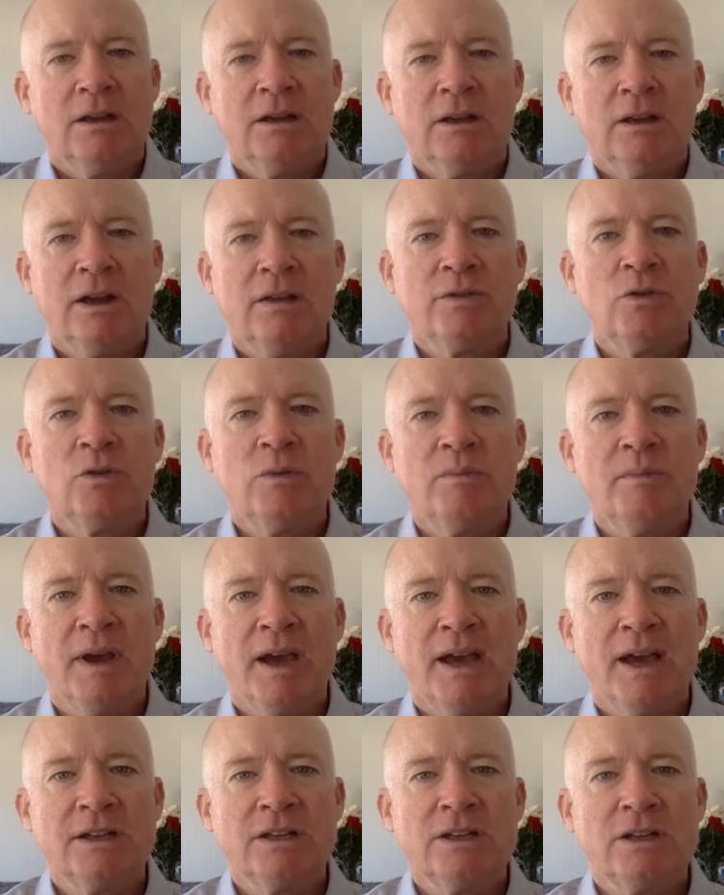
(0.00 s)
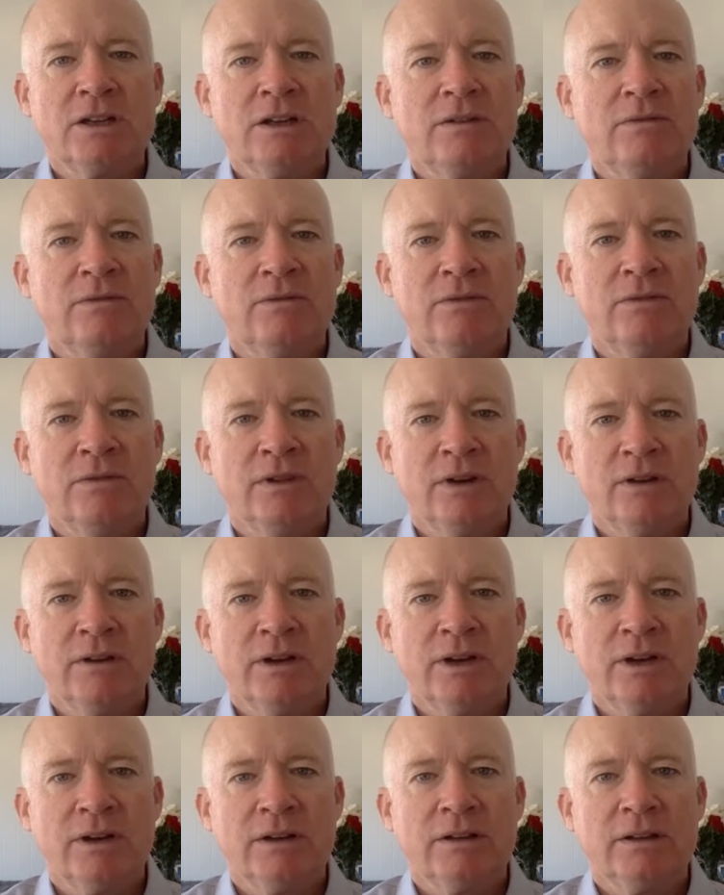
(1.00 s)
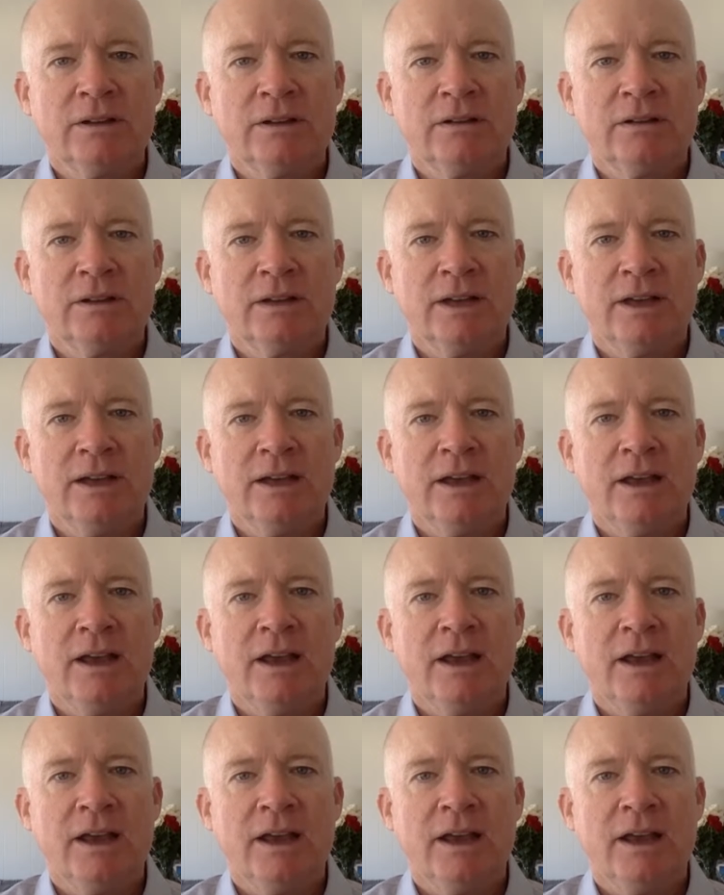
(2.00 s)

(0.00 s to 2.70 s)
you have to imagine it very clearly,